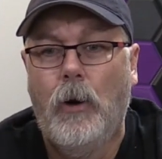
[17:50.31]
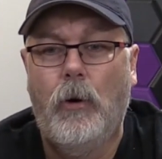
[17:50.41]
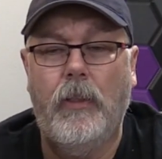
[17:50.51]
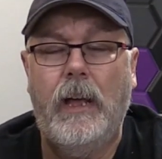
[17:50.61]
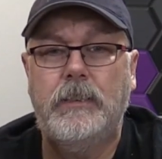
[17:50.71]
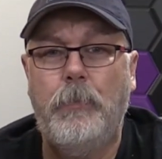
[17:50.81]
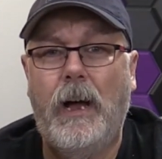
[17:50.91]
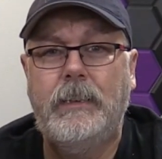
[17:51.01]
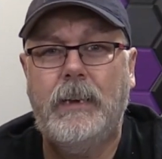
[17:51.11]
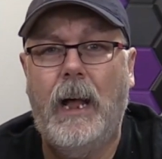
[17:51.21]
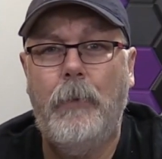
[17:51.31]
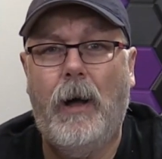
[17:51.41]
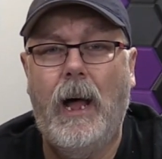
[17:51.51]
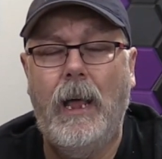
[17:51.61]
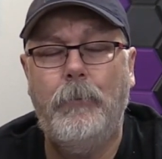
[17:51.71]
Well, that's my time.
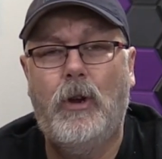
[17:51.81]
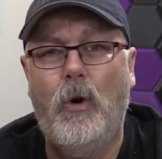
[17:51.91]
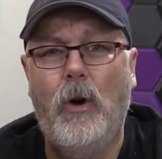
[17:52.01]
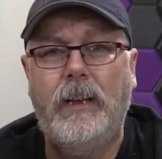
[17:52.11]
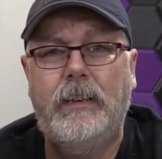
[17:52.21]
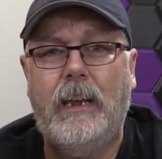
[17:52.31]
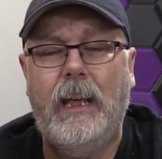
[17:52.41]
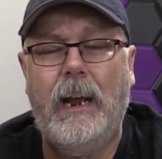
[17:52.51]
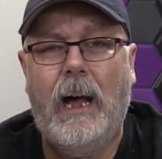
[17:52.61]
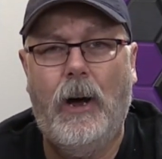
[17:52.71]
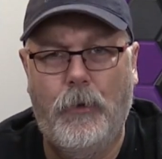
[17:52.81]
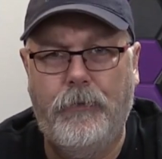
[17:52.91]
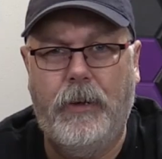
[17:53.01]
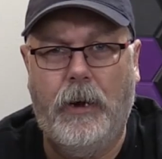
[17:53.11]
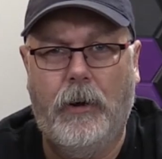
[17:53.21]
I'm going to get out
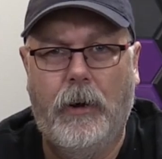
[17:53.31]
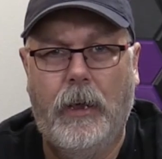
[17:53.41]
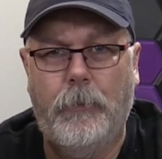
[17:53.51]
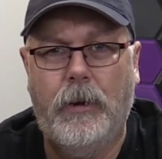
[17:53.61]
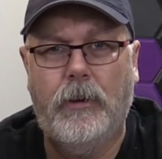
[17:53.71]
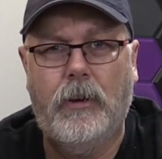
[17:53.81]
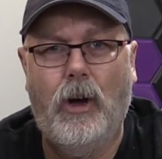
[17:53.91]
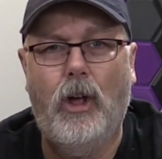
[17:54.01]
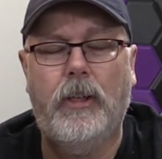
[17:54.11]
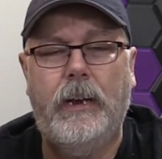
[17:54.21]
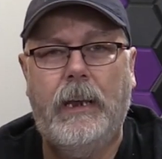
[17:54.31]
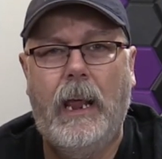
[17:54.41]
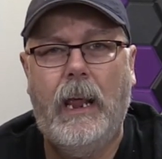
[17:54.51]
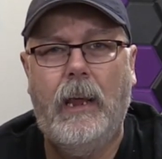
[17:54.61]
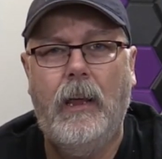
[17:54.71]
of here. I'm going to call it a
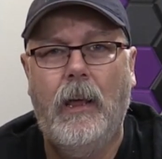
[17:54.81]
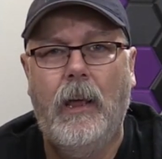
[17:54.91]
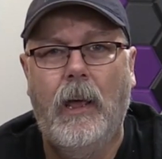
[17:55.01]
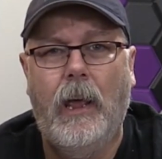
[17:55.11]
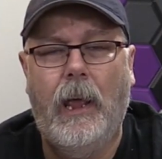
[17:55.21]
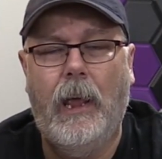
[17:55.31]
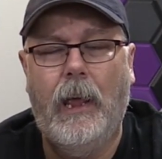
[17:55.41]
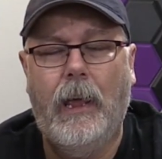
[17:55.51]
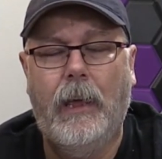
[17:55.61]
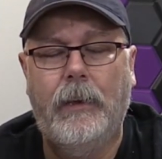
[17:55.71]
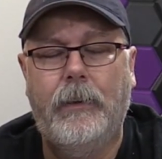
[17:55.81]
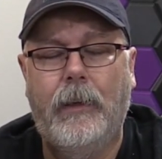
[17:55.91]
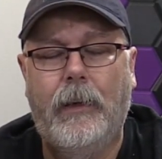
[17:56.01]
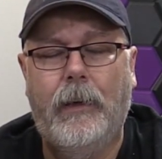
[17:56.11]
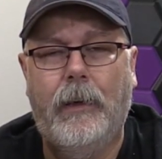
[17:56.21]
day and
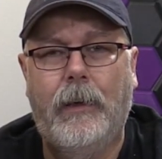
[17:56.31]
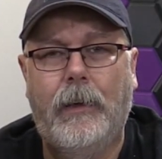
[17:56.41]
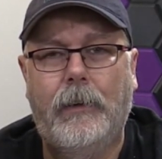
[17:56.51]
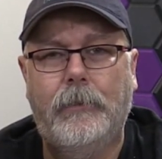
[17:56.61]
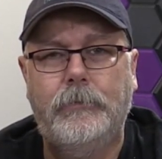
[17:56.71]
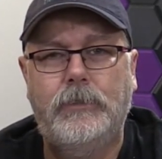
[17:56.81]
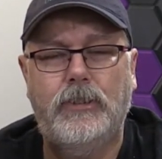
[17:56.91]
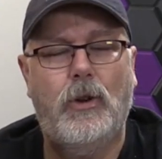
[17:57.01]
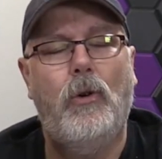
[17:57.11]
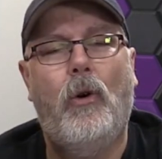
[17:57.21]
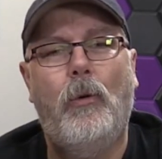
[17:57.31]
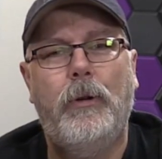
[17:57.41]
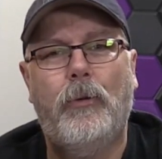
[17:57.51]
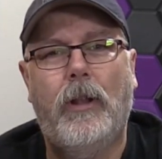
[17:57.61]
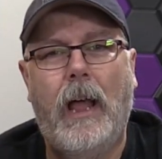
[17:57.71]
uh, just go home
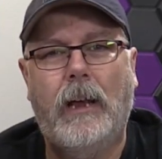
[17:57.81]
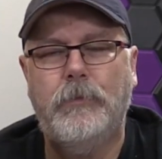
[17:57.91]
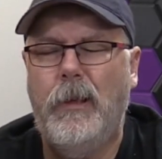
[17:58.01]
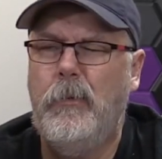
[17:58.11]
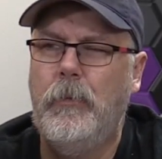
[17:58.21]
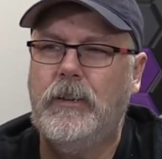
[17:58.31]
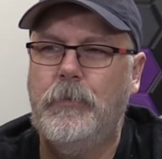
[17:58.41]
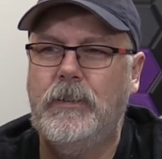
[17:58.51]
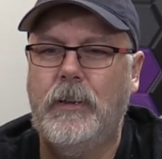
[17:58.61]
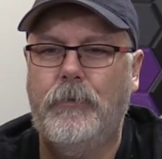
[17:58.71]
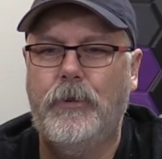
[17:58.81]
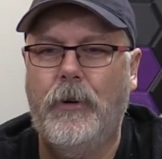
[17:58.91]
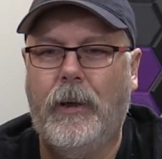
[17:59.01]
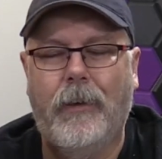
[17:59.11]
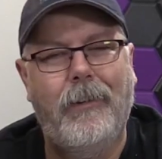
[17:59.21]
and relax. Maybe mix myself a
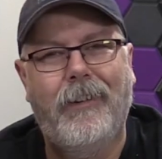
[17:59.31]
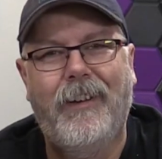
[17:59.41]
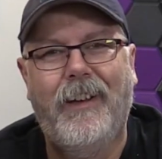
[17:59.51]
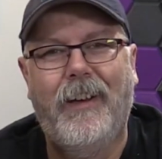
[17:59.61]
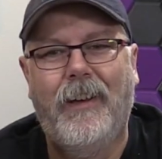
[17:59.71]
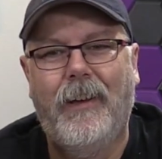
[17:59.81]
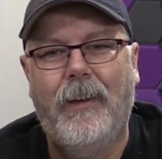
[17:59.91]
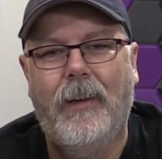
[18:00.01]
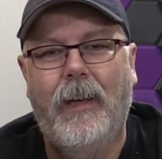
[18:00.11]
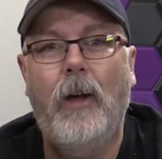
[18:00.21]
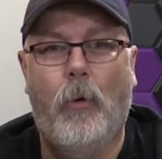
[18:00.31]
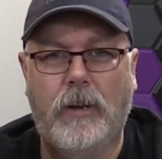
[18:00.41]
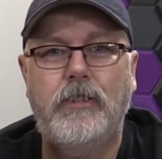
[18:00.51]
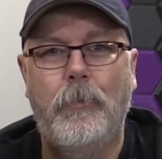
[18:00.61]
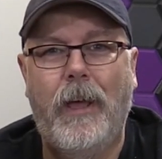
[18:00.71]
drink and
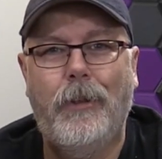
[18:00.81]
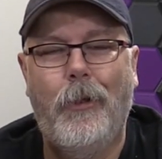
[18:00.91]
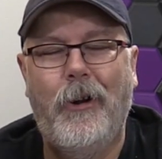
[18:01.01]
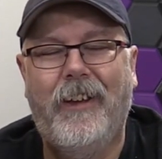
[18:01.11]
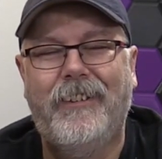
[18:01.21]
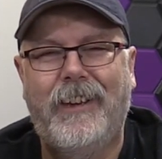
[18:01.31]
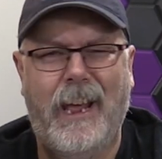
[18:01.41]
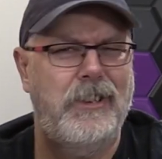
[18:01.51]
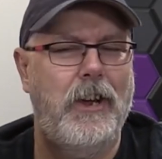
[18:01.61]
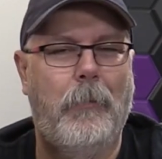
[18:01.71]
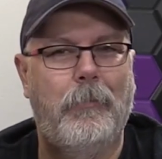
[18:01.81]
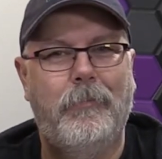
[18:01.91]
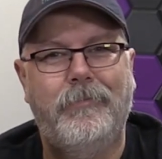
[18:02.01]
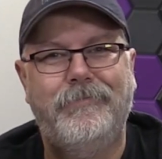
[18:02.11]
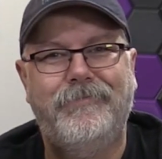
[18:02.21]
watch The Mandalorian. Catch up.
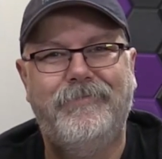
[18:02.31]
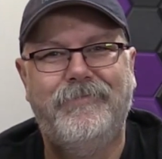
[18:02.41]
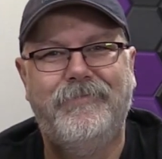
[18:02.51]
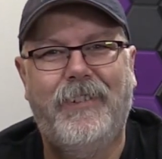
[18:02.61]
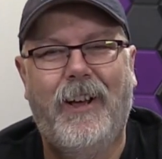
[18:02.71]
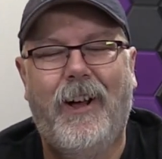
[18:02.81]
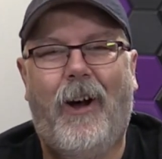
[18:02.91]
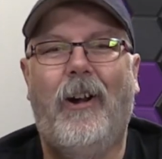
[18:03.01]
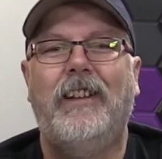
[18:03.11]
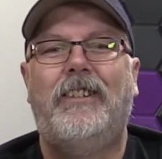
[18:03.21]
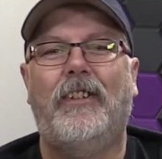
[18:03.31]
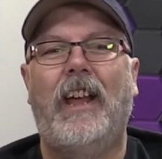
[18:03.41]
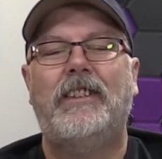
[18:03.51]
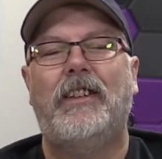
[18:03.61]
All right, until next